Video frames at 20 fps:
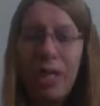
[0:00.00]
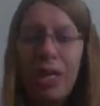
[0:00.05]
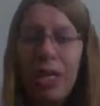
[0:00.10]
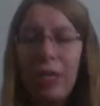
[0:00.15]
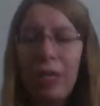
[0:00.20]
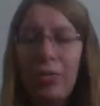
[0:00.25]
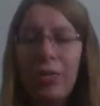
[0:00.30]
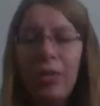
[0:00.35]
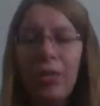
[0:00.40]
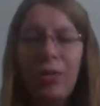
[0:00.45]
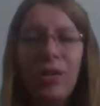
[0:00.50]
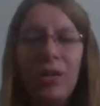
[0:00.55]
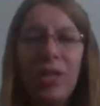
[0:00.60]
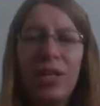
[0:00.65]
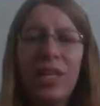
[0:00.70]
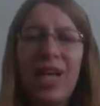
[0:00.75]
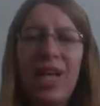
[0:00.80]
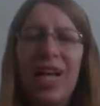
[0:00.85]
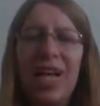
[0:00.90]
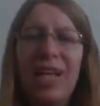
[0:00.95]
overall,
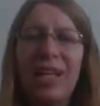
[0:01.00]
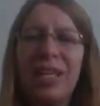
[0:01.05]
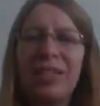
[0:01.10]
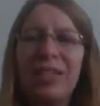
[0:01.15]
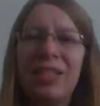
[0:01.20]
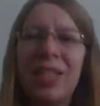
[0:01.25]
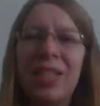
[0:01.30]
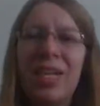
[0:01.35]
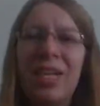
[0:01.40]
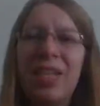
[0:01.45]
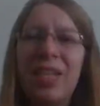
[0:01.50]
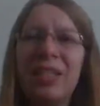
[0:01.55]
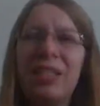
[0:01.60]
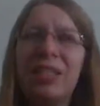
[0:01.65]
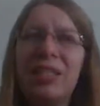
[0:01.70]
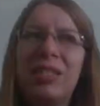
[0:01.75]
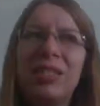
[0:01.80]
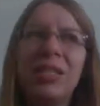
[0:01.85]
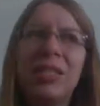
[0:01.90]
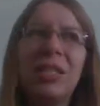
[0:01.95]
yeah, like I said,
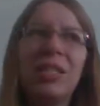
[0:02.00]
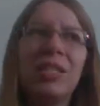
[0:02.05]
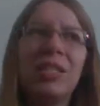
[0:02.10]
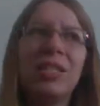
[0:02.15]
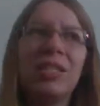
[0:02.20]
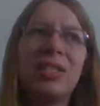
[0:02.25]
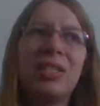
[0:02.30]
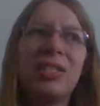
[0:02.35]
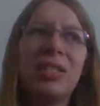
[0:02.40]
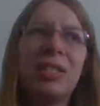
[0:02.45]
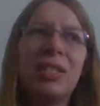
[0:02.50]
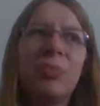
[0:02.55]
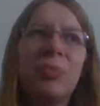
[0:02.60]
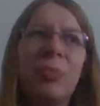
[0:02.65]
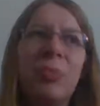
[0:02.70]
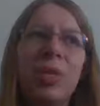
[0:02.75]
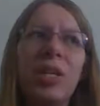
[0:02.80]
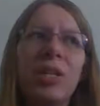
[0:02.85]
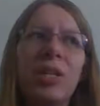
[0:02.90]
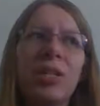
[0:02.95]
it's
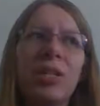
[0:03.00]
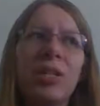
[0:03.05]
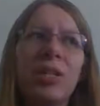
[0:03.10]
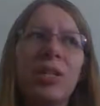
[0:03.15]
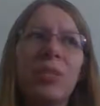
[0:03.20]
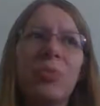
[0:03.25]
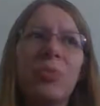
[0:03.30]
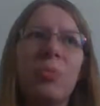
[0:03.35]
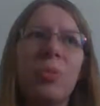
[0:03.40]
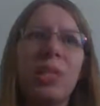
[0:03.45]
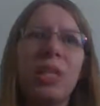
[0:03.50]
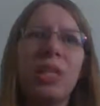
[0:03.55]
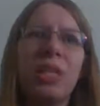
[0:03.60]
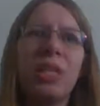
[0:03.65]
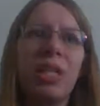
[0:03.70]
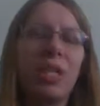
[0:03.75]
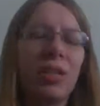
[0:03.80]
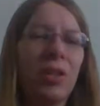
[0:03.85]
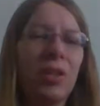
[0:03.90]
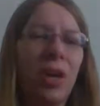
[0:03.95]
weird because we
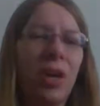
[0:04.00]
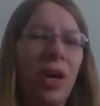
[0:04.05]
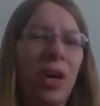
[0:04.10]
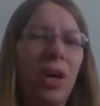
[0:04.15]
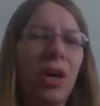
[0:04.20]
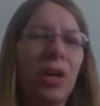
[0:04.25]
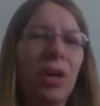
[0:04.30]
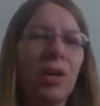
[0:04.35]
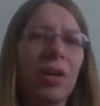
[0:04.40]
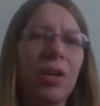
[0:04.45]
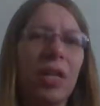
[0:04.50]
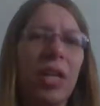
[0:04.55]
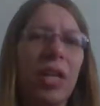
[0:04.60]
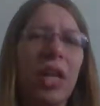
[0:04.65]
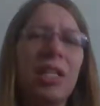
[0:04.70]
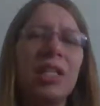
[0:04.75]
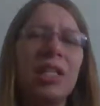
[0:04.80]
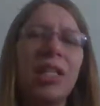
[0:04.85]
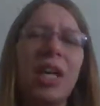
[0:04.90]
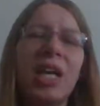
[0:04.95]
get along. And
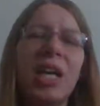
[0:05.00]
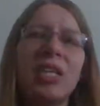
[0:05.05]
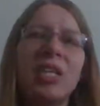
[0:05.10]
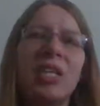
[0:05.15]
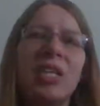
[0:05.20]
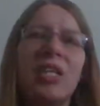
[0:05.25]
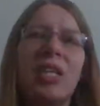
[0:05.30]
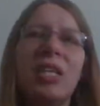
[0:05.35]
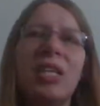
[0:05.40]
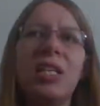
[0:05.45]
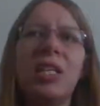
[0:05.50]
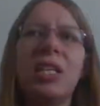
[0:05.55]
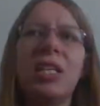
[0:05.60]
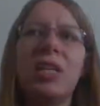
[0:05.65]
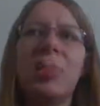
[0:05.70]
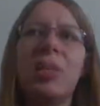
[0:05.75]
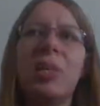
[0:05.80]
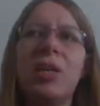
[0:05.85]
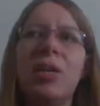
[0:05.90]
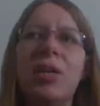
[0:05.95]
I did actually send an
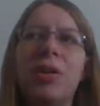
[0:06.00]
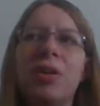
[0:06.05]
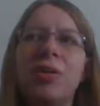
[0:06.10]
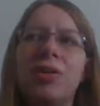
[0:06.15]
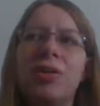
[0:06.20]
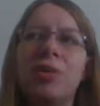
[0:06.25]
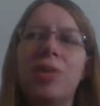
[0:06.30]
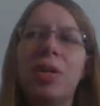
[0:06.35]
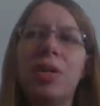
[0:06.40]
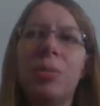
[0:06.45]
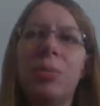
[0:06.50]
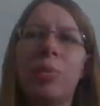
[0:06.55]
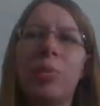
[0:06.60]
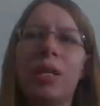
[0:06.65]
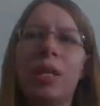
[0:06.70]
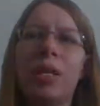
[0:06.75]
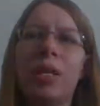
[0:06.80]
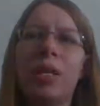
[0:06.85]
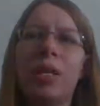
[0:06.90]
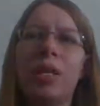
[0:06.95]
email to him
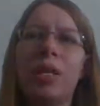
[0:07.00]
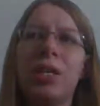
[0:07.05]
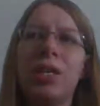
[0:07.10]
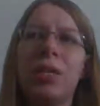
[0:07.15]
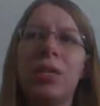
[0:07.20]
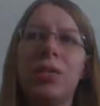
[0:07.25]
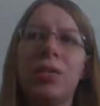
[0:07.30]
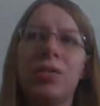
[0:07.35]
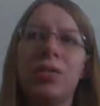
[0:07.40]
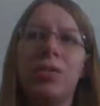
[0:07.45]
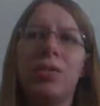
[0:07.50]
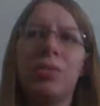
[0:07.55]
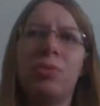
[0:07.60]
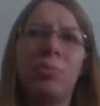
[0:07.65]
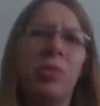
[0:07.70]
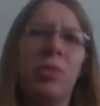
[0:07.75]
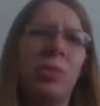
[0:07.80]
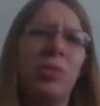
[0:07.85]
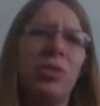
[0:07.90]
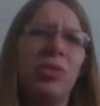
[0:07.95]
like a year,
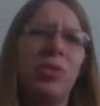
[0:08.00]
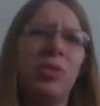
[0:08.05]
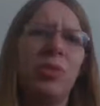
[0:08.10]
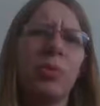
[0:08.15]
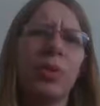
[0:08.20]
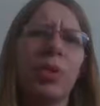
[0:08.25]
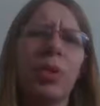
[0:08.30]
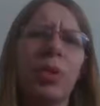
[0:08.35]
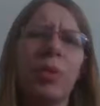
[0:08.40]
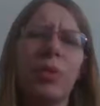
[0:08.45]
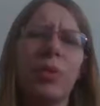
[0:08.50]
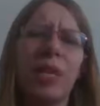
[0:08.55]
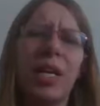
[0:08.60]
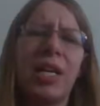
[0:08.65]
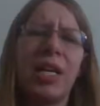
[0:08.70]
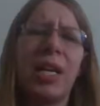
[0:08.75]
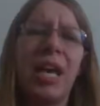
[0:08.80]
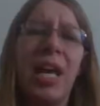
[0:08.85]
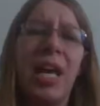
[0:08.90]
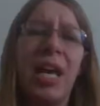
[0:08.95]
maybe 2 ago,
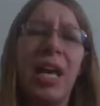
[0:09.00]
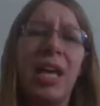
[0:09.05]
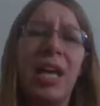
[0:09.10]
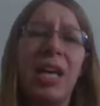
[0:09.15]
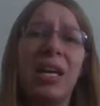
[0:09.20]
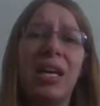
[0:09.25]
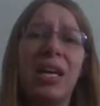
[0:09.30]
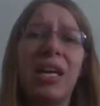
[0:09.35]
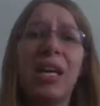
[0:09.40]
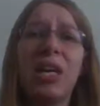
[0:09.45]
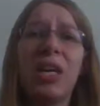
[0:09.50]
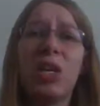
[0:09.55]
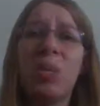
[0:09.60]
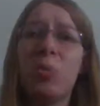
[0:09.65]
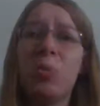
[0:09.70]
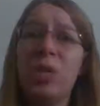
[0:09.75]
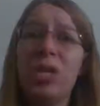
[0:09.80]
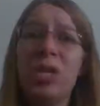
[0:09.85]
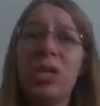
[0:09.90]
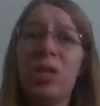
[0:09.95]
like, hey,
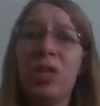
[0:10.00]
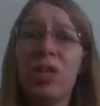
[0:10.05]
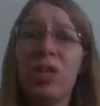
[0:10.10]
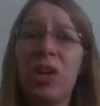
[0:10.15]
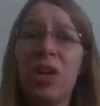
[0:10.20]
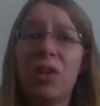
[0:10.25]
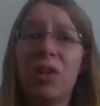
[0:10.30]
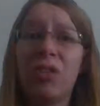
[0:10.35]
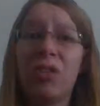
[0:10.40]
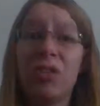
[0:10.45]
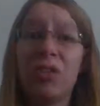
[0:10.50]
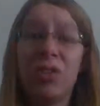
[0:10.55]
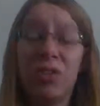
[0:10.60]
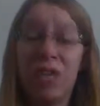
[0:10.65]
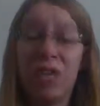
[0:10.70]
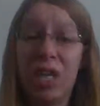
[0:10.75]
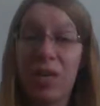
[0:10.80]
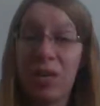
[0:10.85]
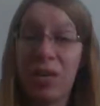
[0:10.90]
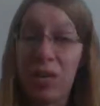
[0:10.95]
can we get along for the
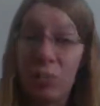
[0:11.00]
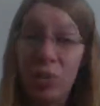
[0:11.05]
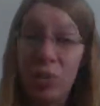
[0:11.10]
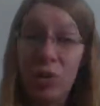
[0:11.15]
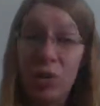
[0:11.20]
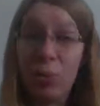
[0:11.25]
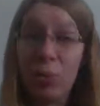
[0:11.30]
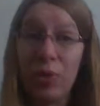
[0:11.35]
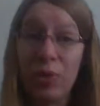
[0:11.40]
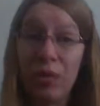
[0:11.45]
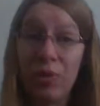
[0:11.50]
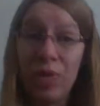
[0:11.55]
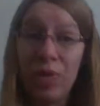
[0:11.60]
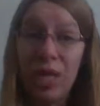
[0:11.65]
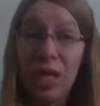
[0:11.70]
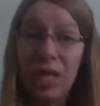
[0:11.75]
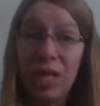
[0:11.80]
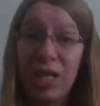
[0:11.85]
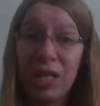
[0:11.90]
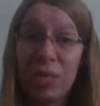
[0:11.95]
sake of our mutual
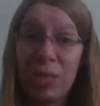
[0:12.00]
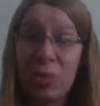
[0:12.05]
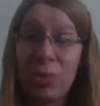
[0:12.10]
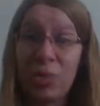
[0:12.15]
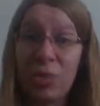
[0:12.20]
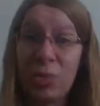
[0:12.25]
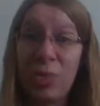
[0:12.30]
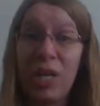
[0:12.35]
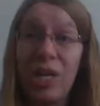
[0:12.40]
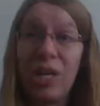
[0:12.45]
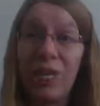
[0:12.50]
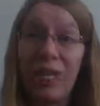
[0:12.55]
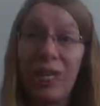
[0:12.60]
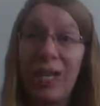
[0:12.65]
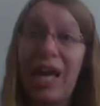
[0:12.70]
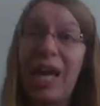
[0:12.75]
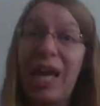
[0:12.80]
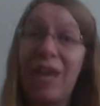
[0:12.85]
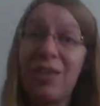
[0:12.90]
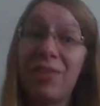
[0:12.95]
friends? Because we have a
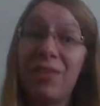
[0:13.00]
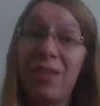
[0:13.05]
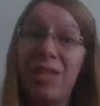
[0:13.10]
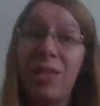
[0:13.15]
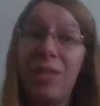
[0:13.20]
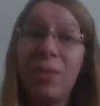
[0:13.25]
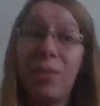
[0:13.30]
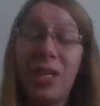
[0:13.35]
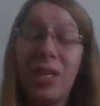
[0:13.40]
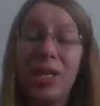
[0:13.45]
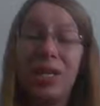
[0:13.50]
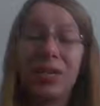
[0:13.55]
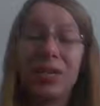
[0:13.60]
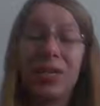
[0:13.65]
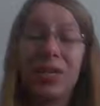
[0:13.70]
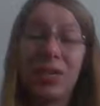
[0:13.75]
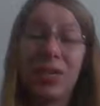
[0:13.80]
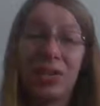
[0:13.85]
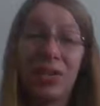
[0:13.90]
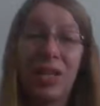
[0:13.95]
lot of them. And it
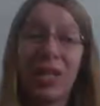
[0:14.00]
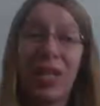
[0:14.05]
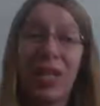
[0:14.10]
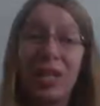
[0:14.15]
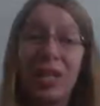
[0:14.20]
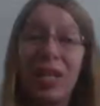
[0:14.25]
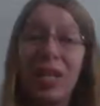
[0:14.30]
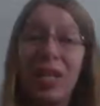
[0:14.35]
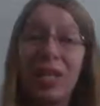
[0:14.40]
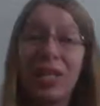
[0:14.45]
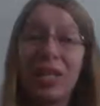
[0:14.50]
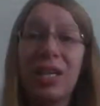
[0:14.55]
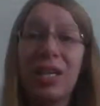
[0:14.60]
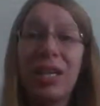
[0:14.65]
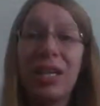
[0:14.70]
sucks that like